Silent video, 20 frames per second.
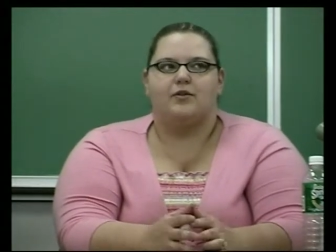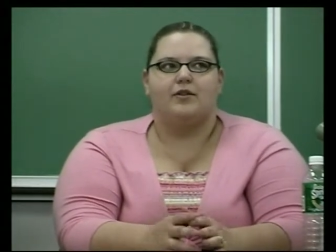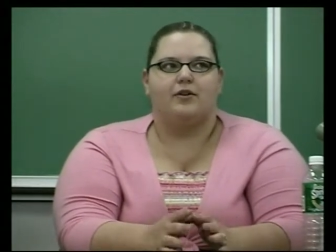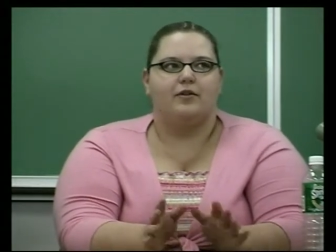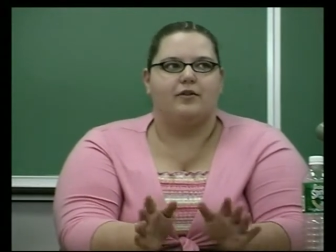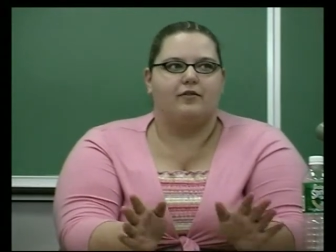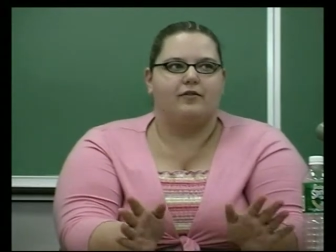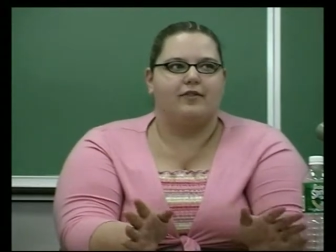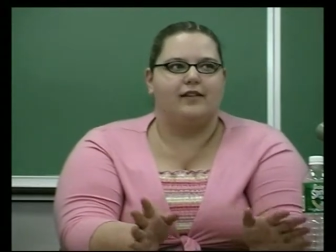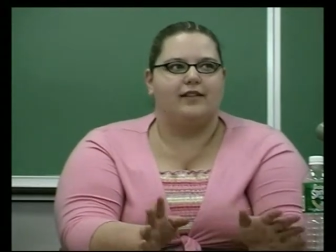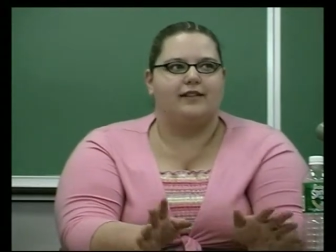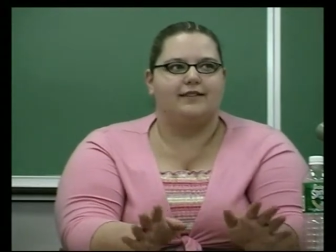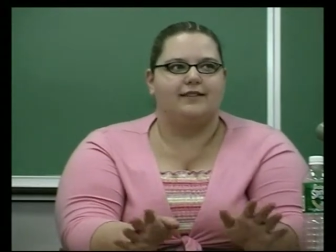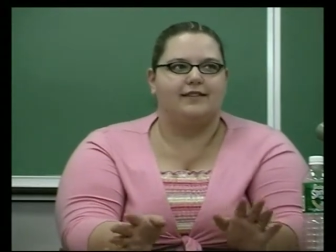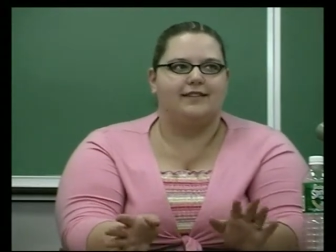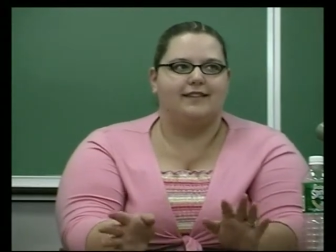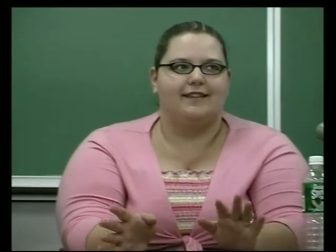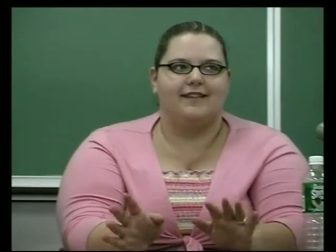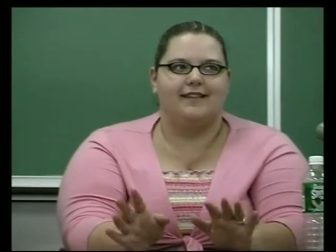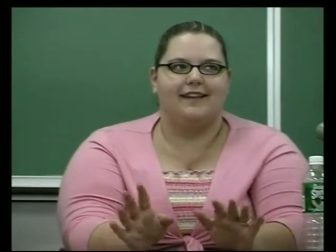No offense
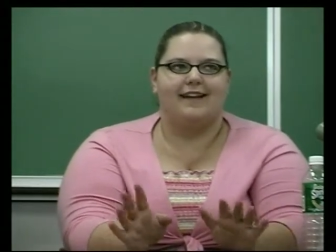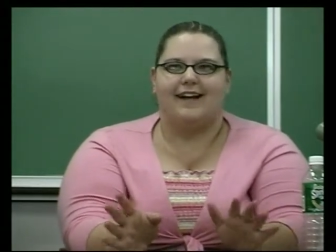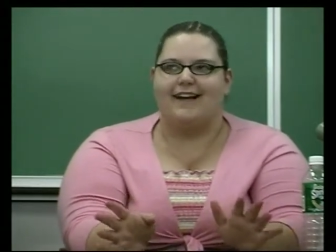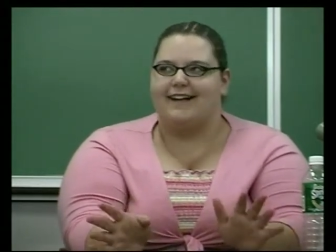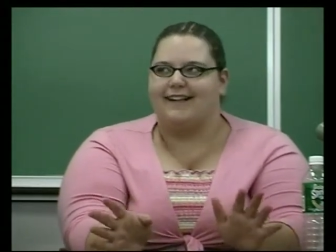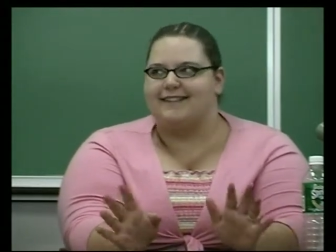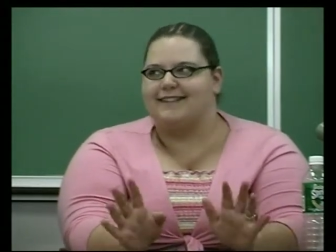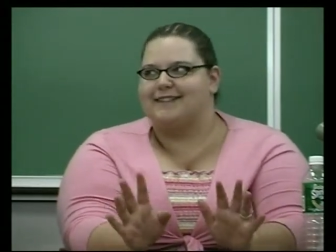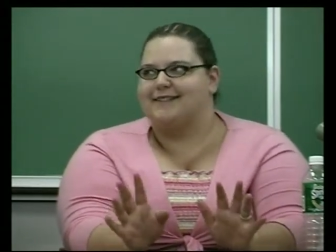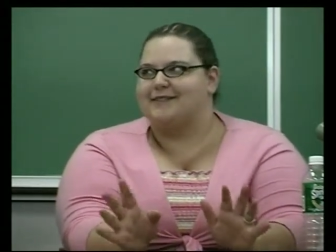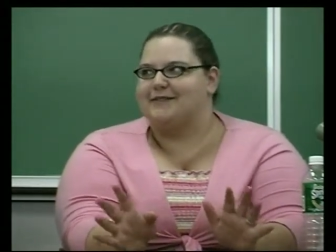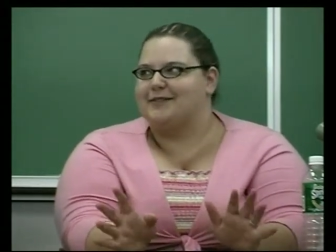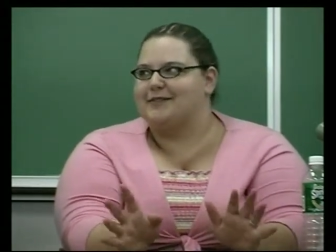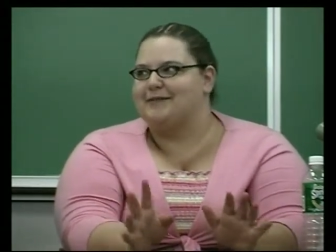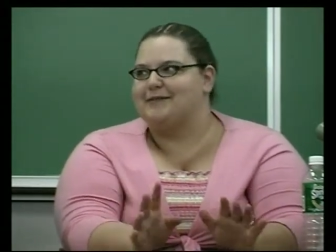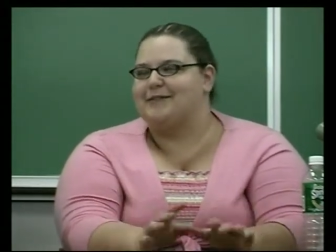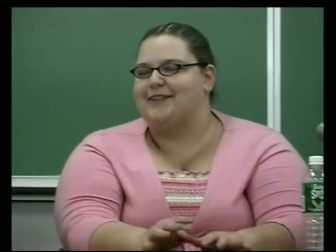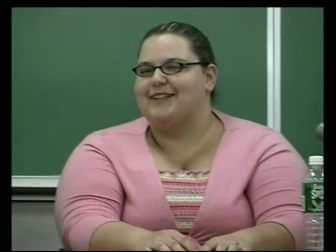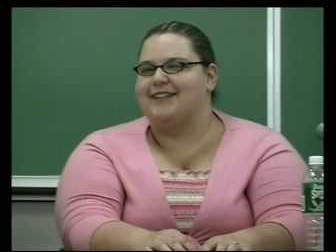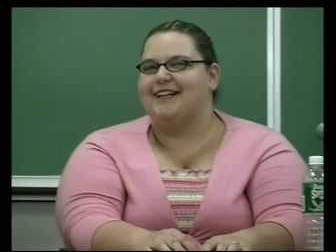to the guys in the room
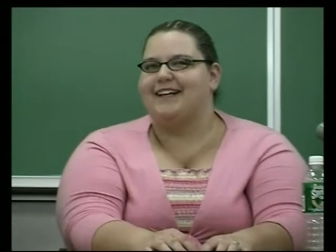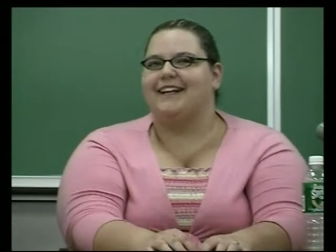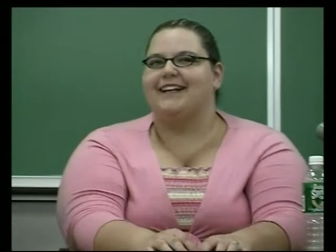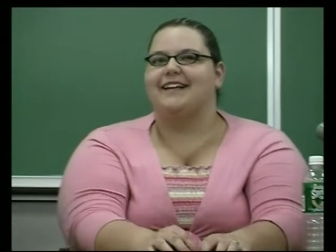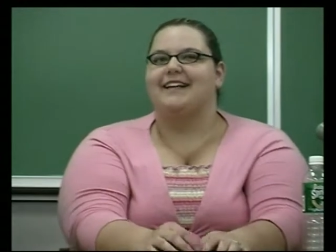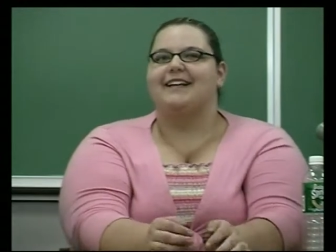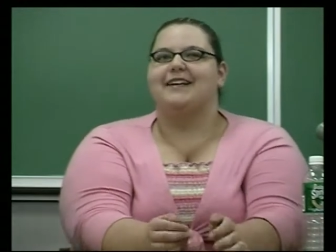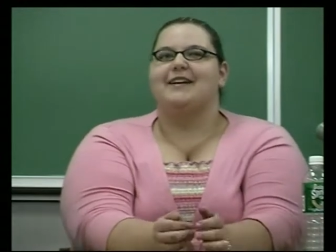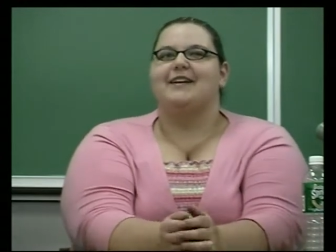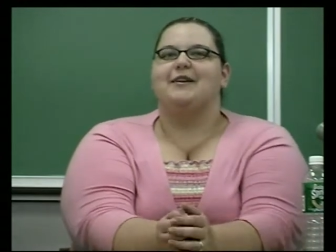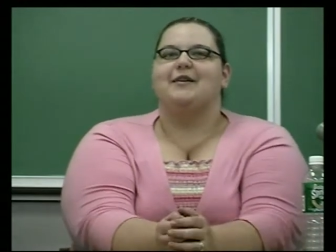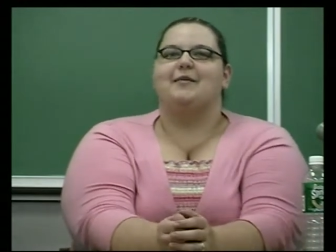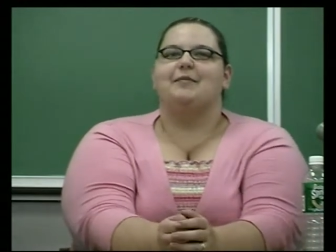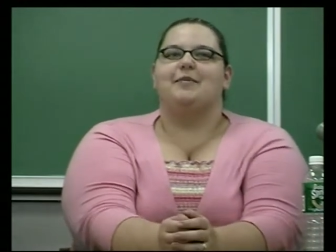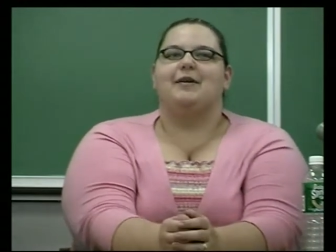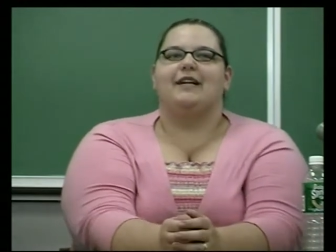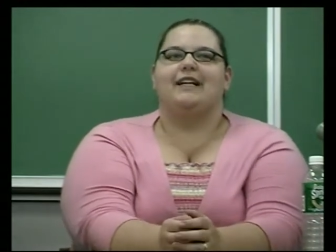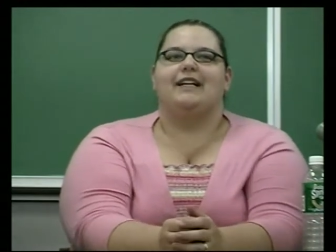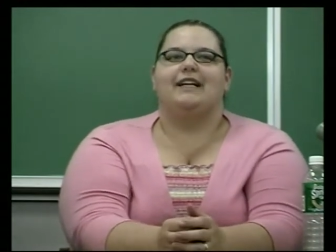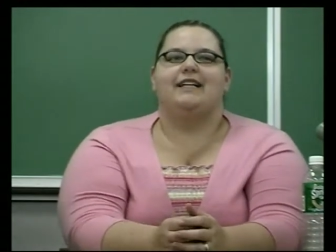or anything,
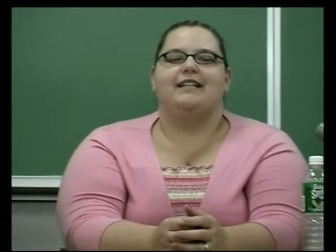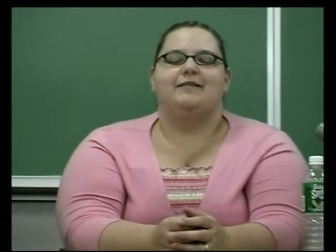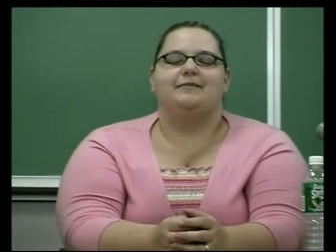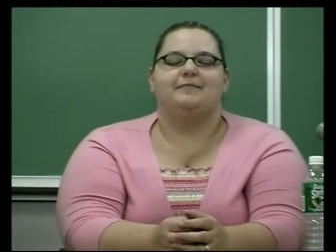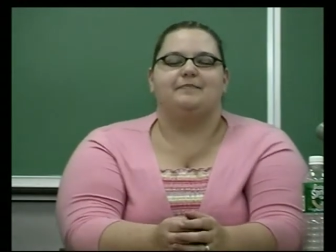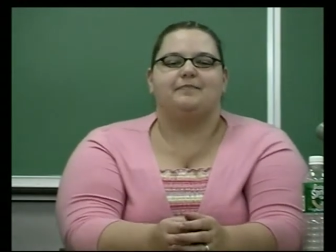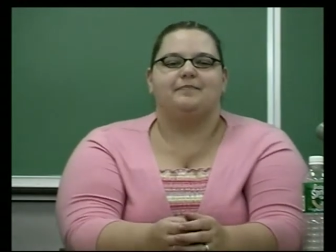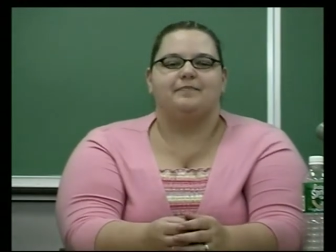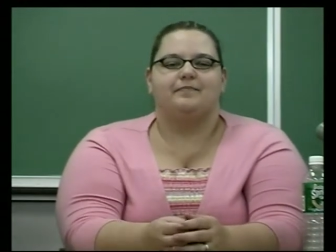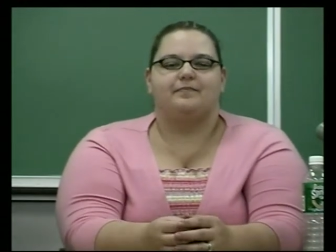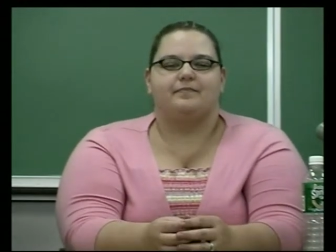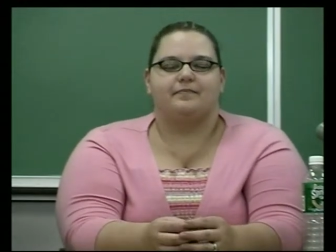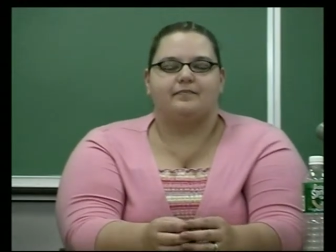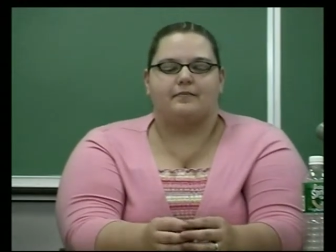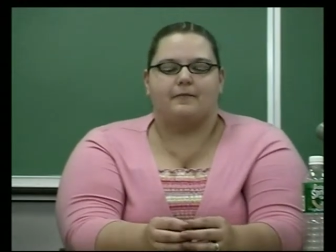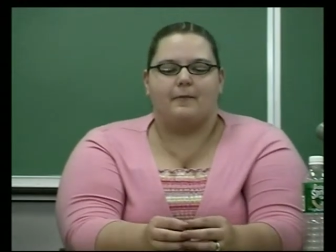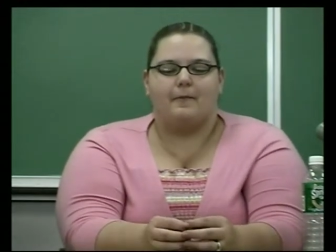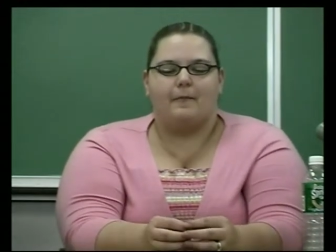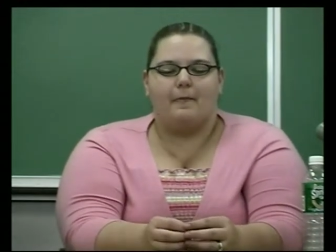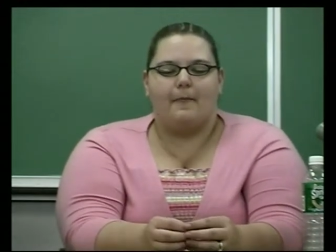but um,
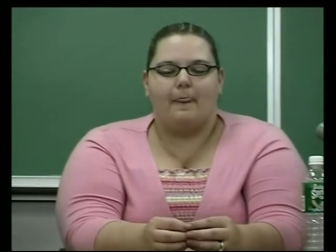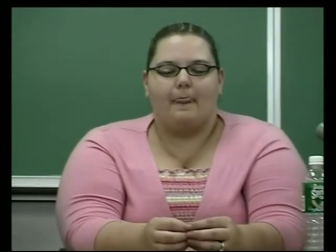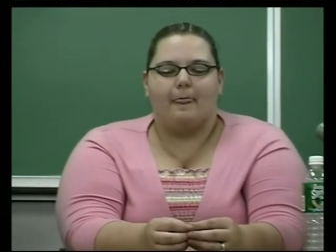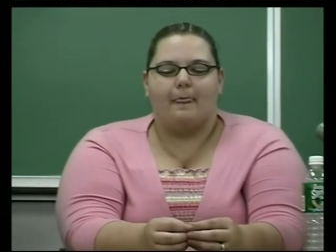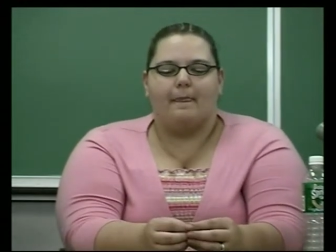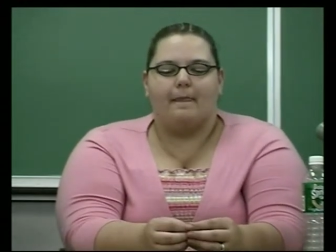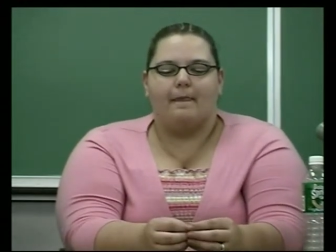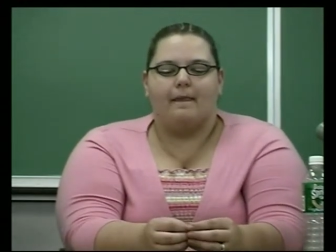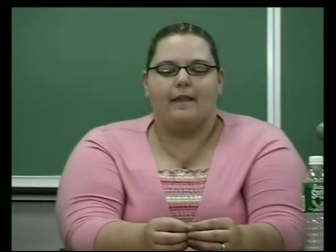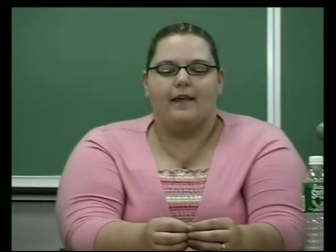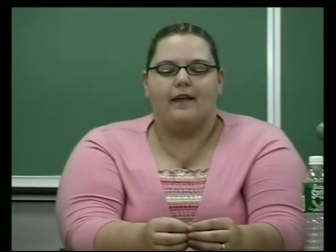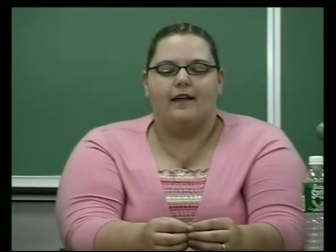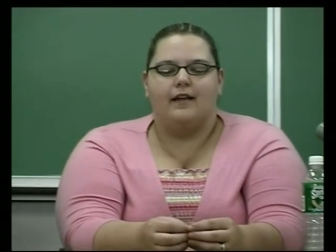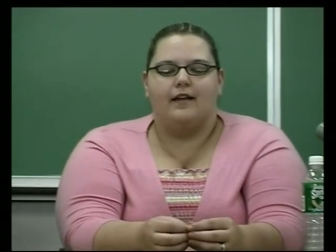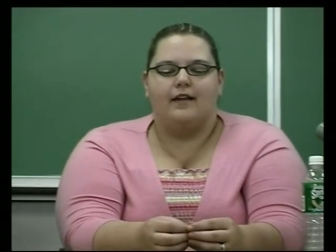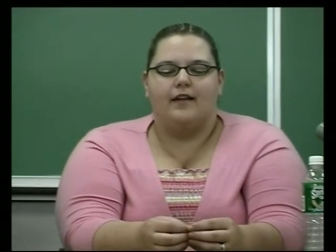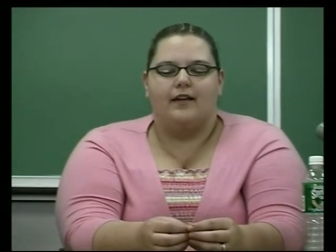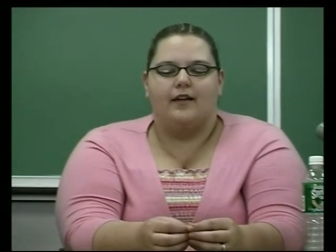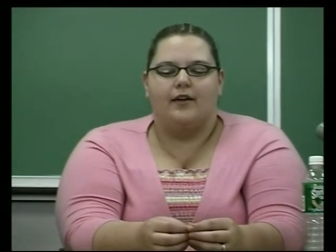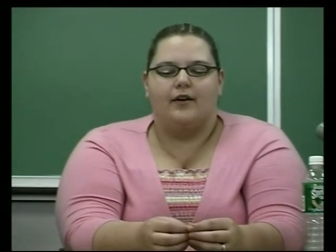
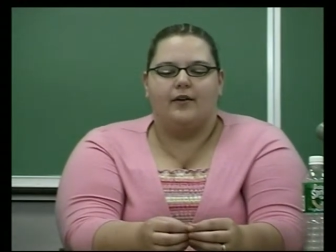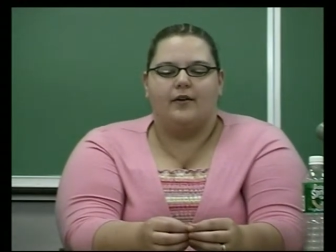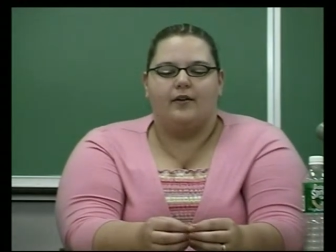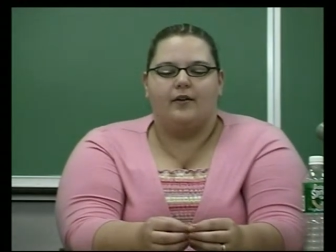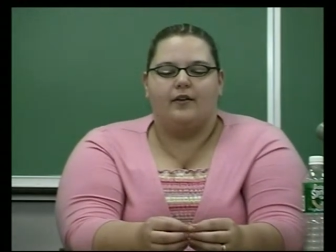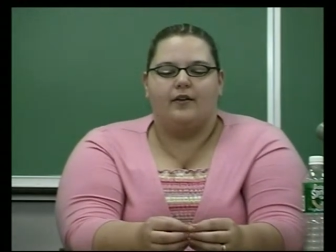you know,